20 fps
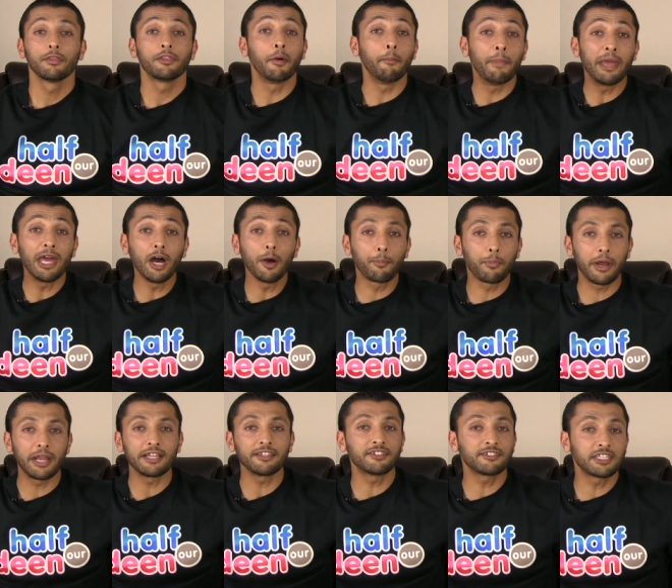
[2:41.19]
The male
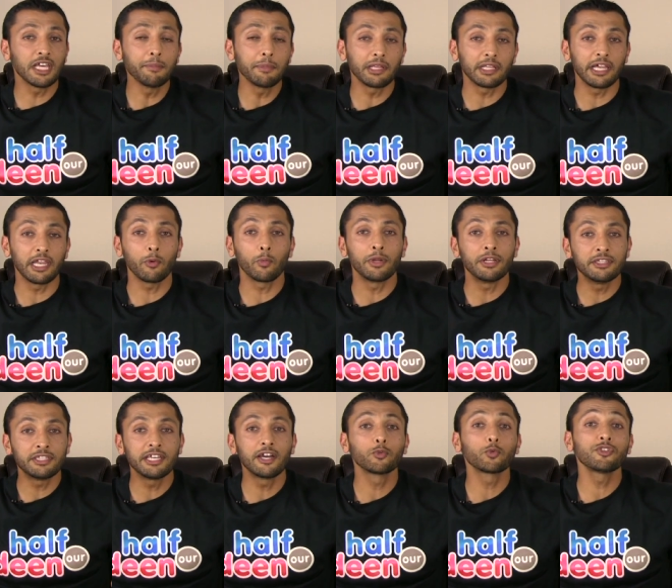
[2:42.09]
brain is stimulated
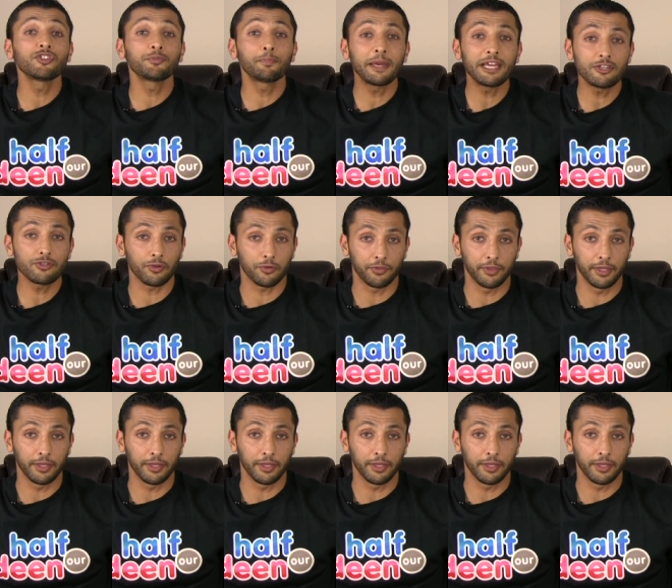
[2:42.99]
when it deals with spatial